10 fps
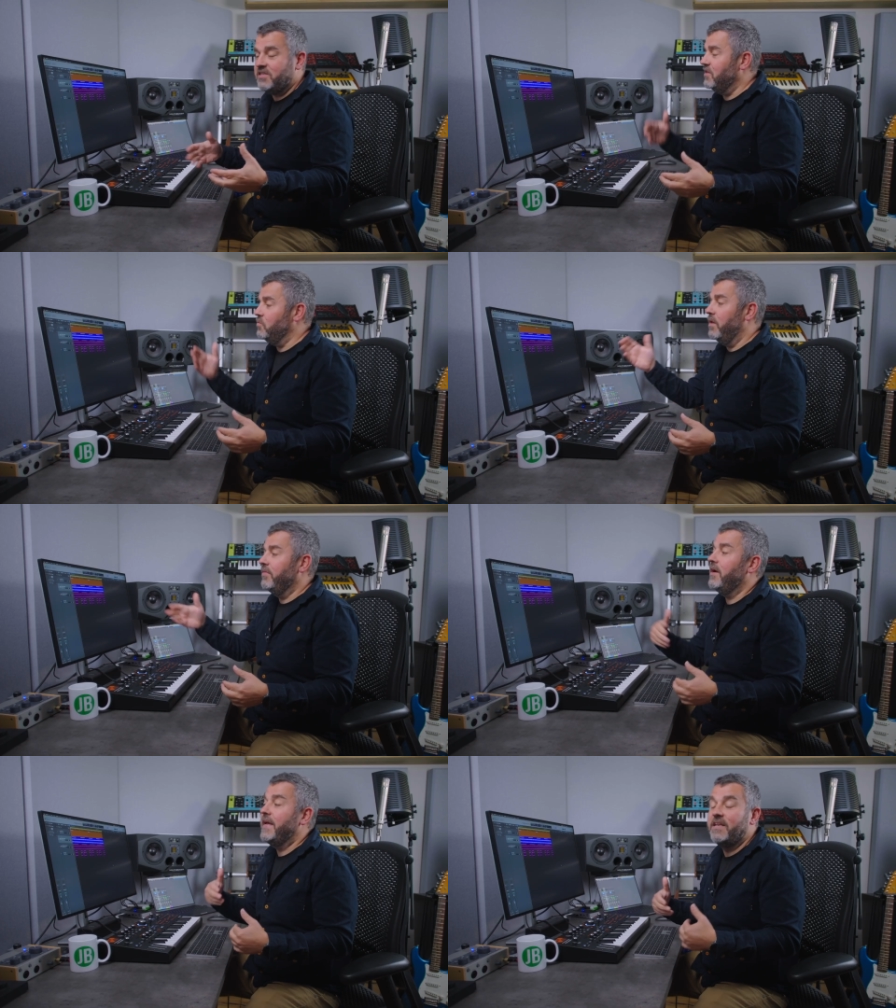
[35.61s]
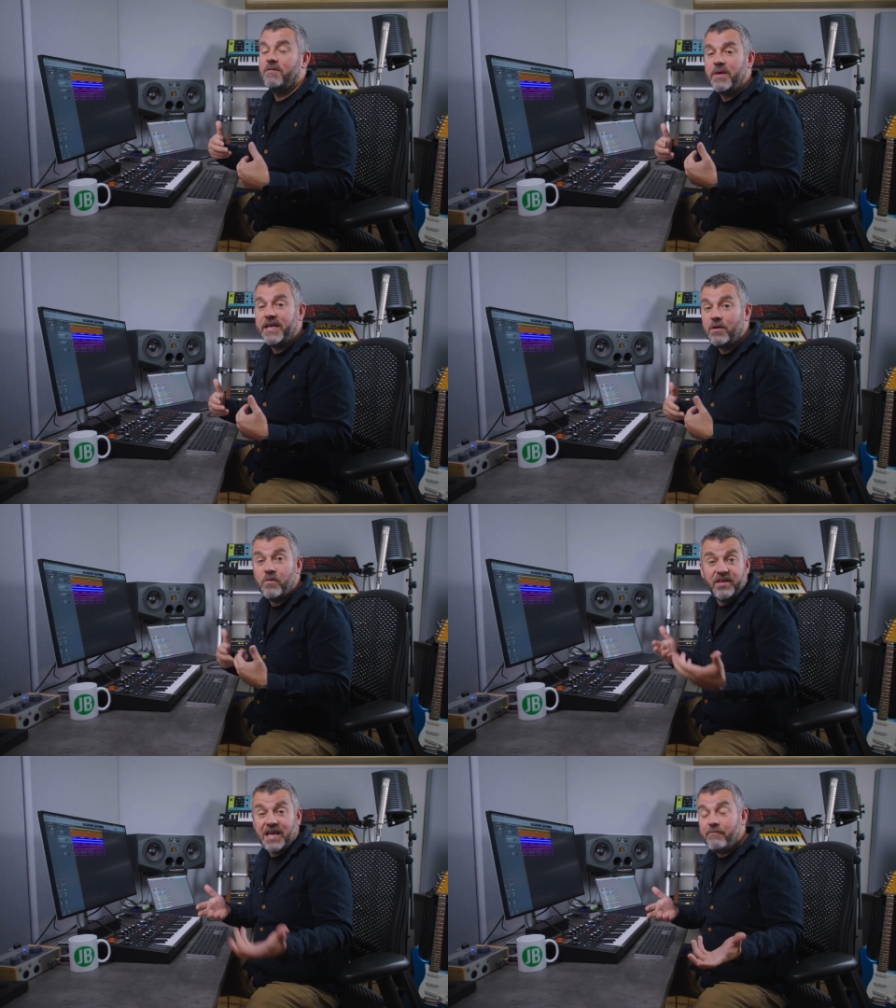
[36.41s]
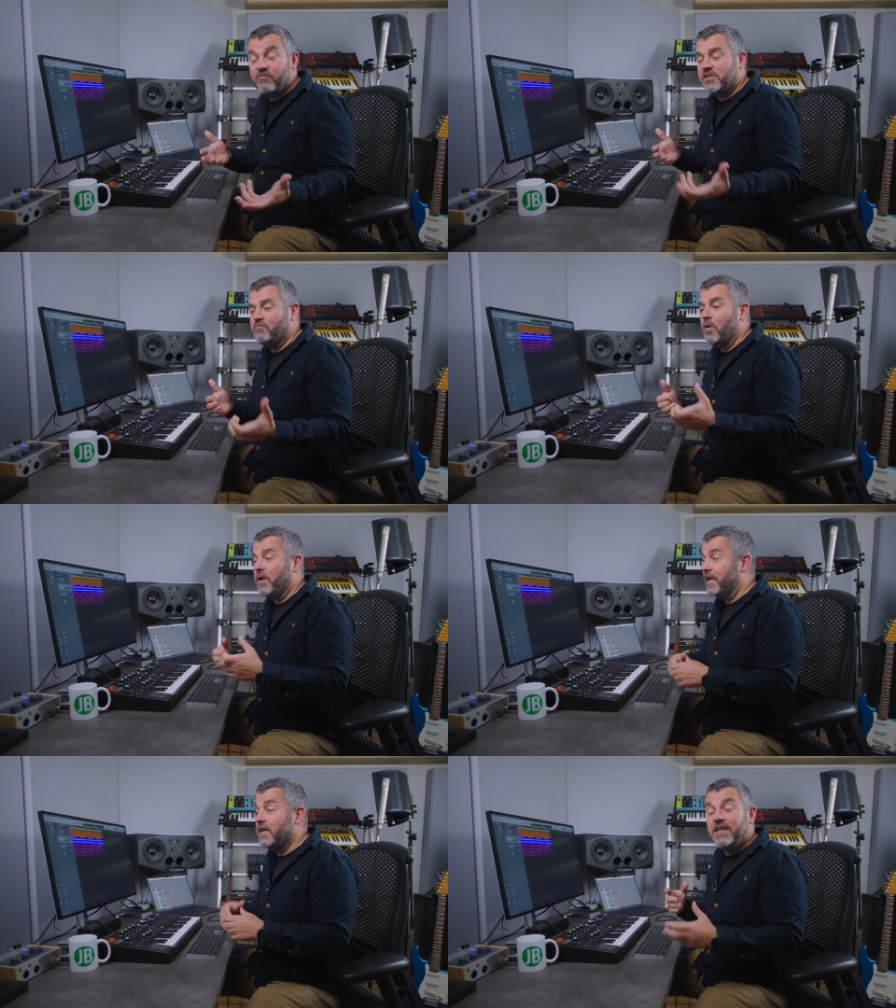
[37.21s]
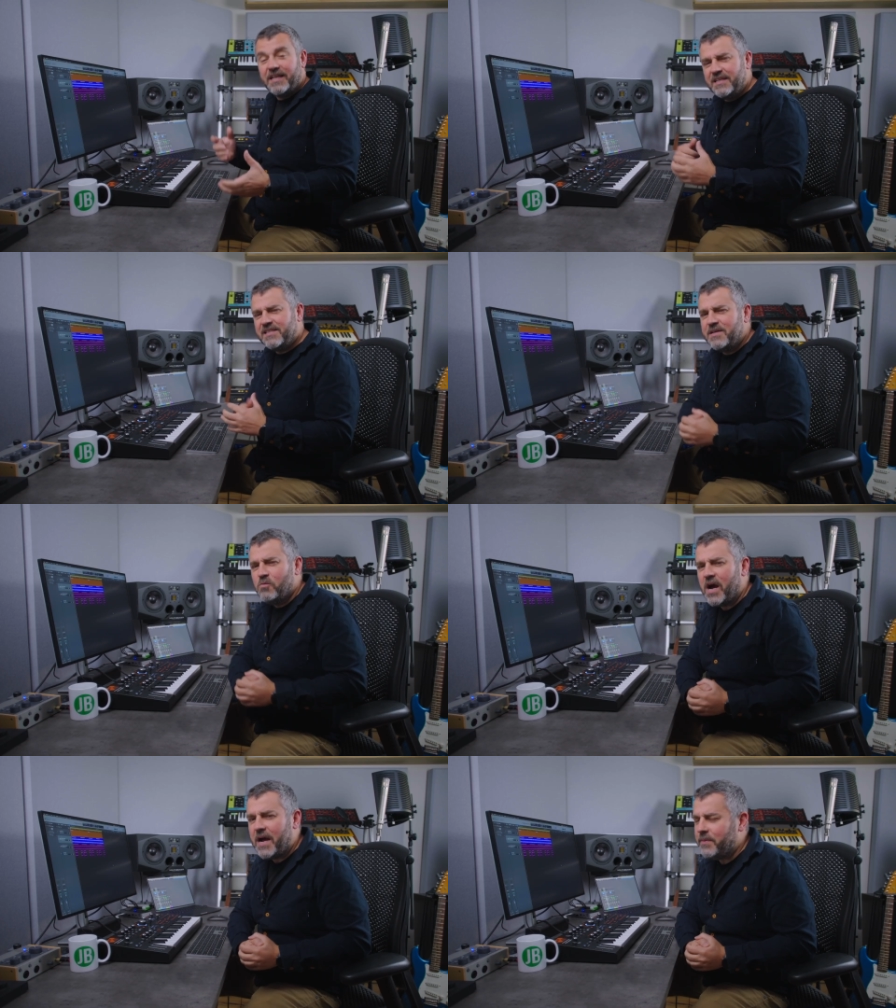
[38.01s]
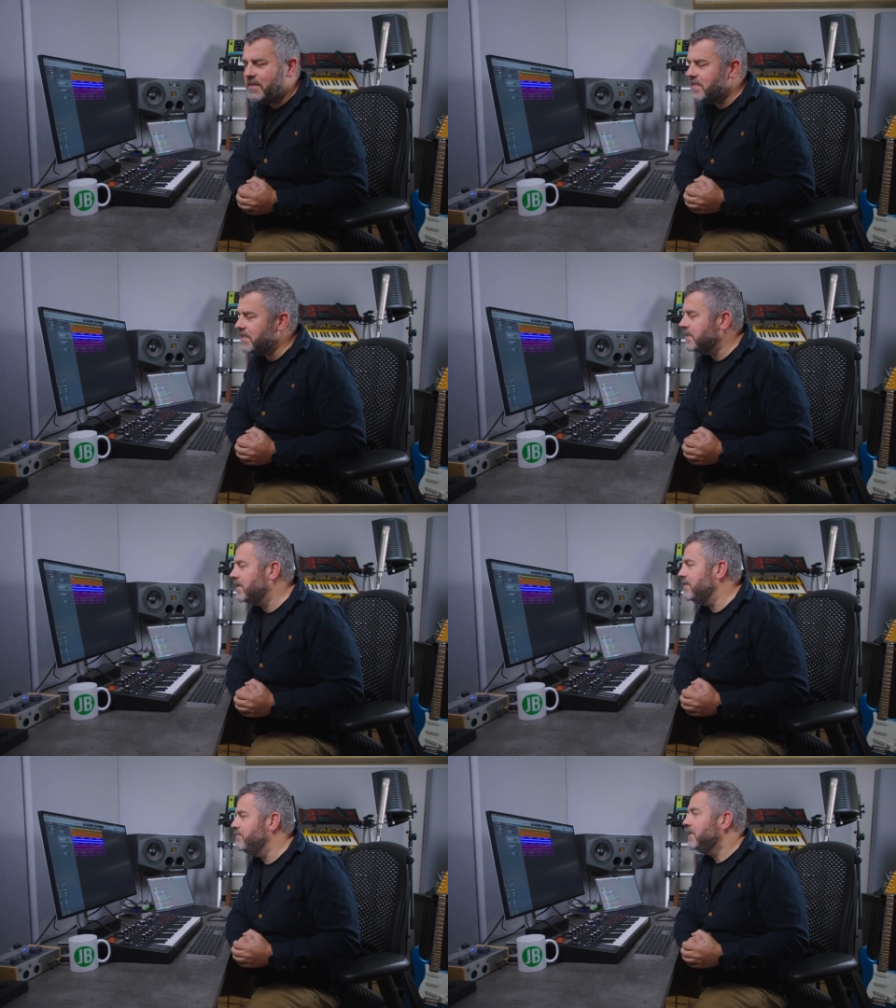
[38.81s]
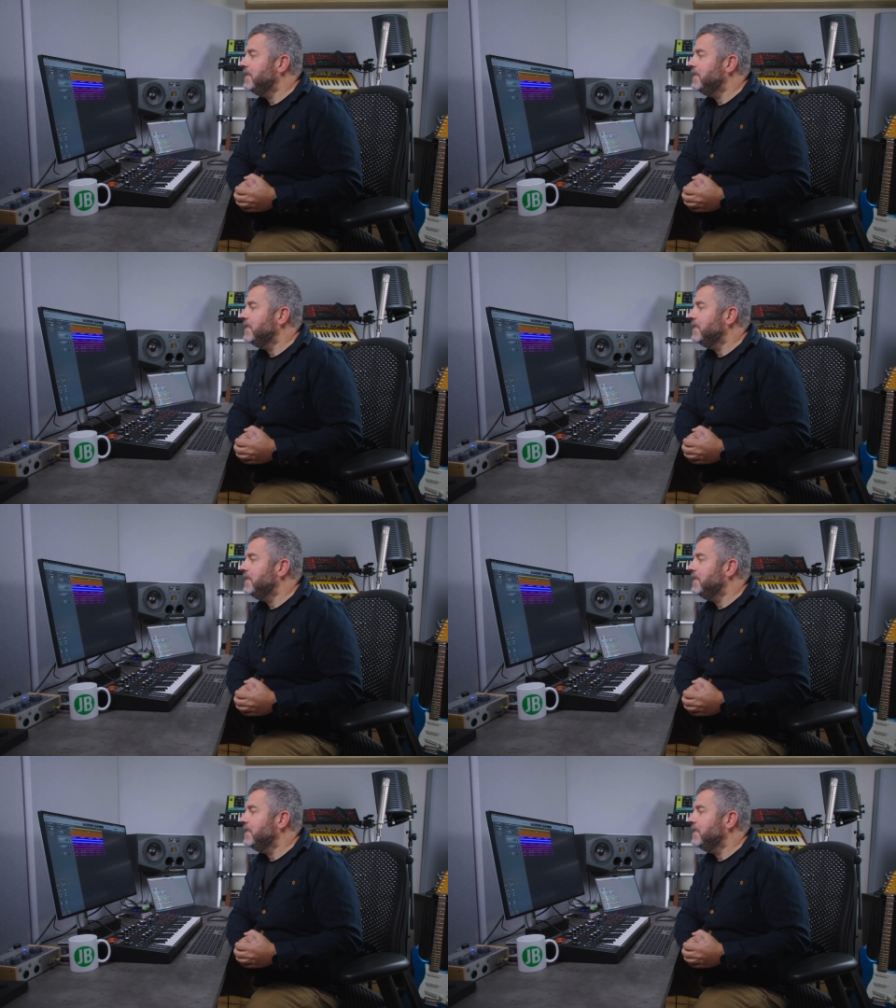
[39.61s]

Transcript: to the one that I end up making when the cameras are rolling. Let's see what happens this time.